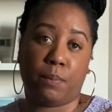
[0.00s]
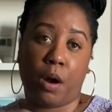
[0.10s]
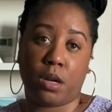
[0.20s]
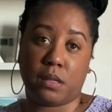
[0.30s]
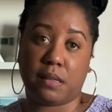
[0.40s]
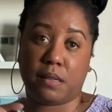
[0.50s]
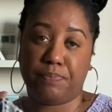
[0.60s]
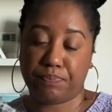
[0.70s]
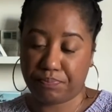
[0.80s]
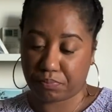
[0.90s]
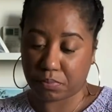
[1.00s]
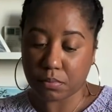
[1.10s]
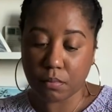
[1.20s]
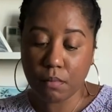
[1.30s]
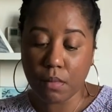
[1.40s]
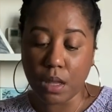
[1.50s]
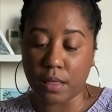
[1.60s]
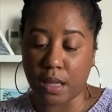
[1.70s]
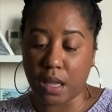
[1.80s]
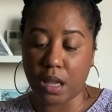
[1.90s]
parts.
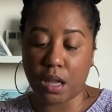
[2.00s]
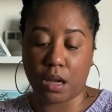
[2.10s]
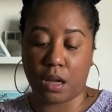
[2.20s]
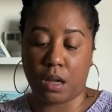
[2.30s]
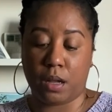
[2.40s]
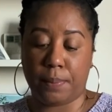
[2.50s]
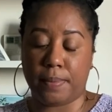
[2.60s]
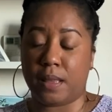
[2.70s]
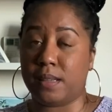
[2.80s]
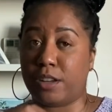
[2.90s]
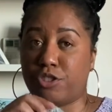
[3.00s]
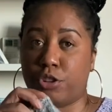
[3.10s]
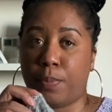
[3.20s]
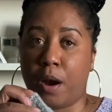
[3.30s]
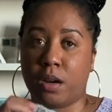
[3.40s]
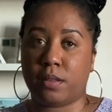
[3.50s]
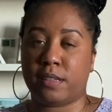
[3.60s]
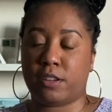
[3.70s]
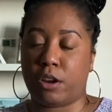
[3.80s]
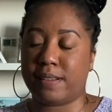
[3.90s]
The textured part, the
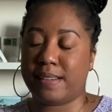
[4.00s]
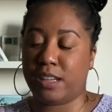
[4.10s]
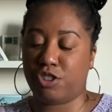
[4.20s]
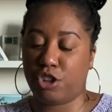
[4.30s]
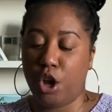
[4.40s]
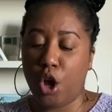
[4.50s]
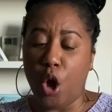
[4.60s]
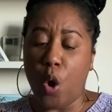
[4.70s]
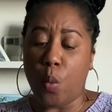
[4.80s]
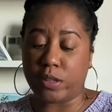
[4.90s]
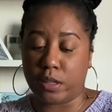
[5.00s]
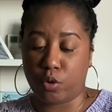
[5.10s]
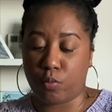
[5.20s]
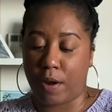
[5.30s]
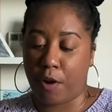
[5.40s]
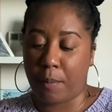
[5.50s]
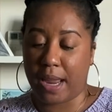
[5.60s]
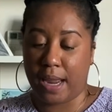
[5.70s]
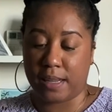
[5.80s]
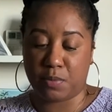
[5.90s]
star stitch, was a little rough on my
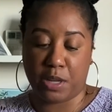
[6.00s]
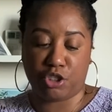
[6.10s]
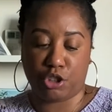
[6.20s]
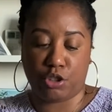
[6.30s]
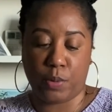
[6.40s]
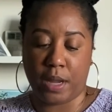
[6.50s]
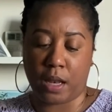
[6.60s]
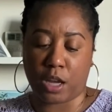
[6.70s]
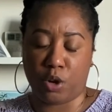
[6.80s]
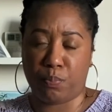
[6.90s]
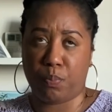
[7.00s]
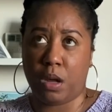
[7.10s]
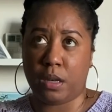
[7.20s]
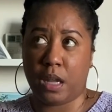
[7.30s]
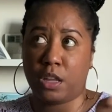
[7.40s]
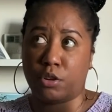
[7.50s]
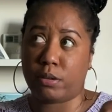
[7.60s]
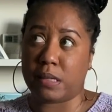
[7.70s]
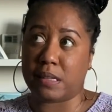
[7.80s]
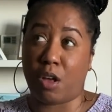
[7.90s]
hands because you're doing like an
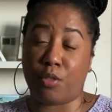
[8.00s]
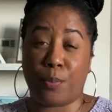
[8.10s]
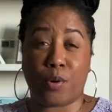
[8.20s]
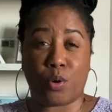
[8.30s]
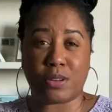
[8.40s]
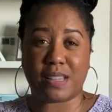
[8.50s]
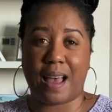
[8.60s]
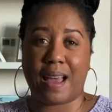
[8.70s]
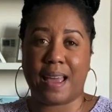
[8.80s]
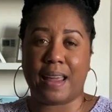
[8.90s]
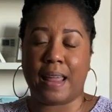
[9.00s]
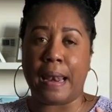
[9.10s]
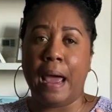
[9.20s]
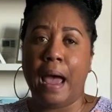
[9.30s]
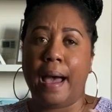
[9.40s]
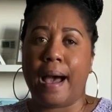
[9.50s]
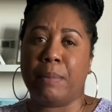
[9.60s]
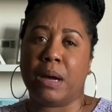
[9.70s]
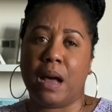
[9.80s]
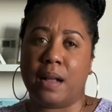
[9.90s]
increase on the purl side, and I'm
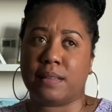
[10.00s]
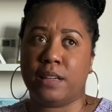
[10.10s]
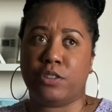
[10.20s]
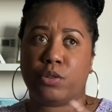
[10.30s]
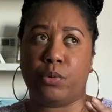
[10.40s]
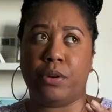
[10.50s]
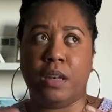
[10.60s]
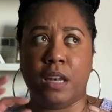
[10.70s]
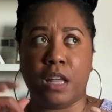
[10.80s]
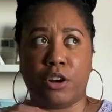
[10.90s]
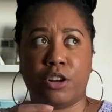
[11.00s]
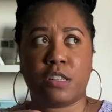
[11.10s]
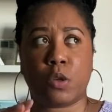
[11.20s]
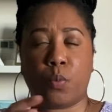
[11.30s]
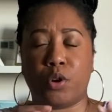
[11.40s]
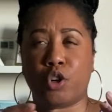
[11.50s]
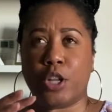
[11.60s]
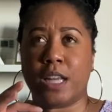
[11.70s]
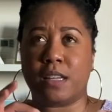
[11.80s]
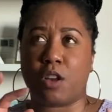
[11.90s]
a continental knitter, so
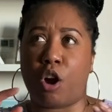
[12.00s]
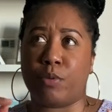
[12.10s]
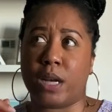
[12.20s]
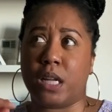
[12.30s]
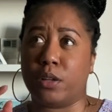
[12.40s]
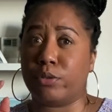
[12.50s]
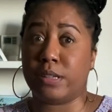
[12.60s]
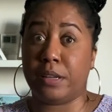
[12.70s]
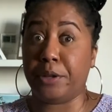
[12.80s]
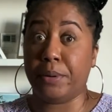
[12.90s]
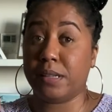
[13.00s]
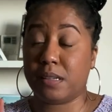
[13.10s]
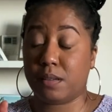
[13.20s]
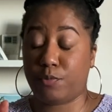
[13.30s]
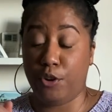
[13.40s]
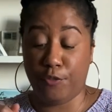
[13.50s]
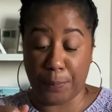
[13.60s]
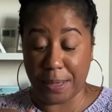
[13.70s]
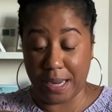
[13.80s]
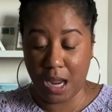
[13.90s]
purling is already a little tenuous for
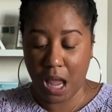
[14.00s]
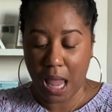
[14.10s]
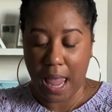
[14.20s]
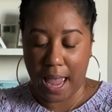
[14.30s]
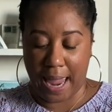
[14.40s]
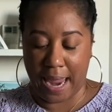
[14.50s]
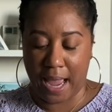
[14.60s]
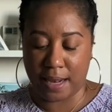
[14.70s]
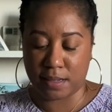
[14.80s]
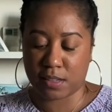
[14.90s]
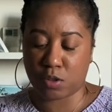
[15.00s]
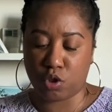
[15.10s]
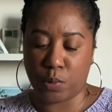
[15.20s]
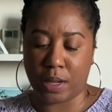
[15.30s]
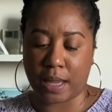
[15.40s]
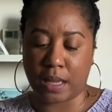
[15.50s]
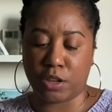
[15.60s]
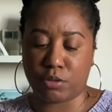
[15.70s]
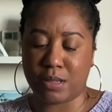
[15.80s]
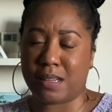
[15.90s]
me, and so doing like
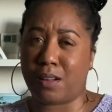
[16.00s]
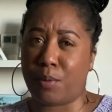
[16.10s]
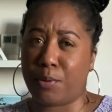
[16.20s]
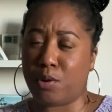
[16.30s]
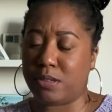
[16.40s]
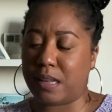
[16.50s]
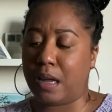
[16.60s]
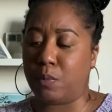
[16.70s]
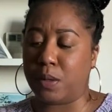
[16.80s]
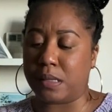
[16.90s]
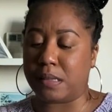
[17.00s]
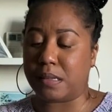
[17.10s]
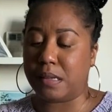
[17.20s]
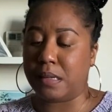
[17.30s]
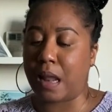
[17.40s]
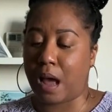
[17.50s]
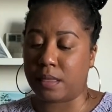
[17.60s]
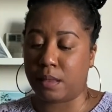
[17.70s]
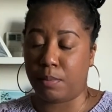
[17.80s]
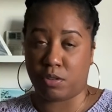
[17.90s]
increases on the purl side was
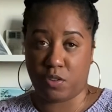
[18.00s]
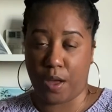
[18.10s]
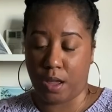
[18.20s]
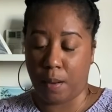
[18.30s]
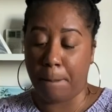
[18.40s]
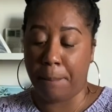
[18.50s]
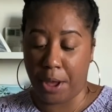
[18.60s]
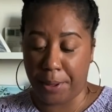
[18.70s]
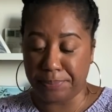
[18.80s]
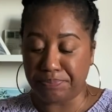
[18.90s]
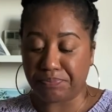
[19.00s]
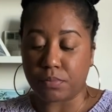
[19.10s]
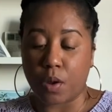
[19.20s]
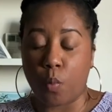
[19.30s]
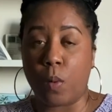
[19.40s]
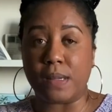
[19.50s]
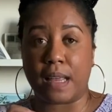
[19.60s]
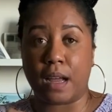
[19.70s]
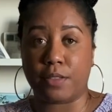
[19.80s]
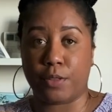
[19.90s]
not the most fun. But once I
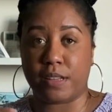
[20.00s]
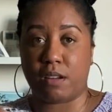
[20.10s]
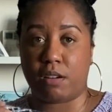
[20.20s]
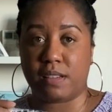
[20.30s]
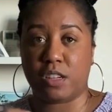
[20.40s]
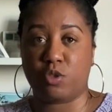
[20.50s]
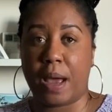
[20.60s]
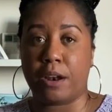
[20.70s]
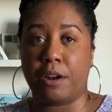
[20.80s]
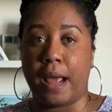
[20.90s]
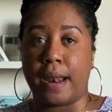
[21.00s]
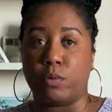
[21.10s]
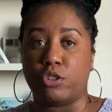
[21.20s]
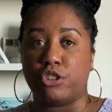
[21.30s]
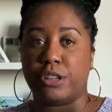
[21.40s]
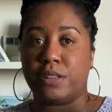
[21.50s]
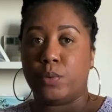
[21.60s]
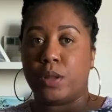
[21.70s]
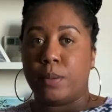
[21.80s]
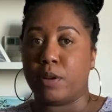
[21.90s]
got through the star stitch pattern and I was just
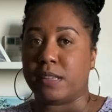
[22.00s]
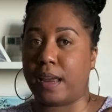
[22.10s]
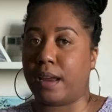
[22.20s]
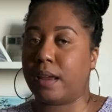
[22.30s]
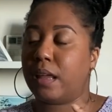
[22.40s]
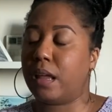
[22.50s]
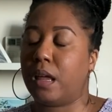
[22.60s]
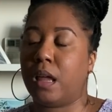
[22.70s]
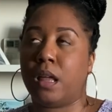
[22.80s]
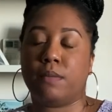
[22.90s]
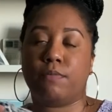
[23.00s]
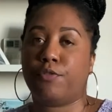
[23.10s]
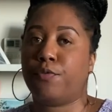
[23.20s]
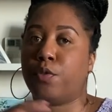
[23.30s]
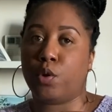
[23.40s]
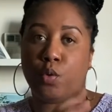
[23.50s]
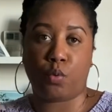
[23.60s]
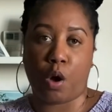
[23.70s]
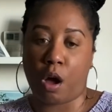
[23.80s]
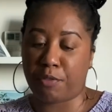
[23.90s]
doing the mosaic, it
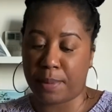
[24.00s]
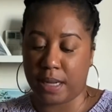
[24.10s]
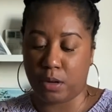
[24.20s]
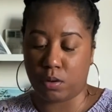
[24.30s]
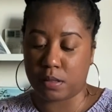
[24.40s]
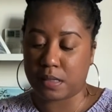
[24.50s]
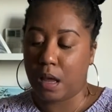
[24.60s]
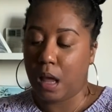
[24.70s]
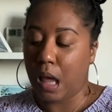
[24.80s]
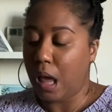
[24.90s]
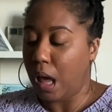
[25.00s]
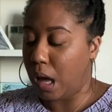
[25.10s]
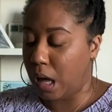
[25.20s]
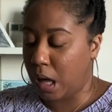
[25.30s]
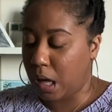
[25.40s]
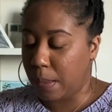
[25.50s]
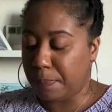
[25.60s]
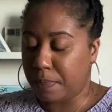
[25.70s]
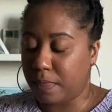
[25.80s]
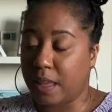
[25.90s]
flew off my needles.
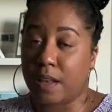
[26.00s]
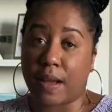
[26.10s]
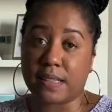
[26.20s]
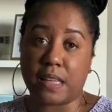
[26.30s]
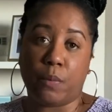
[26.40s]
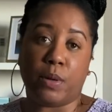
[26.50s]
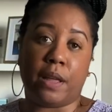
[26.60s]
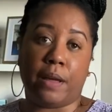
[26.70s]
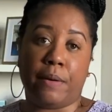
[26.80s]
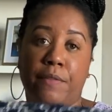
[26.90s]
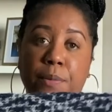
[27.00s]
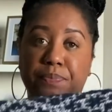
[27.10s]
The advice that I would give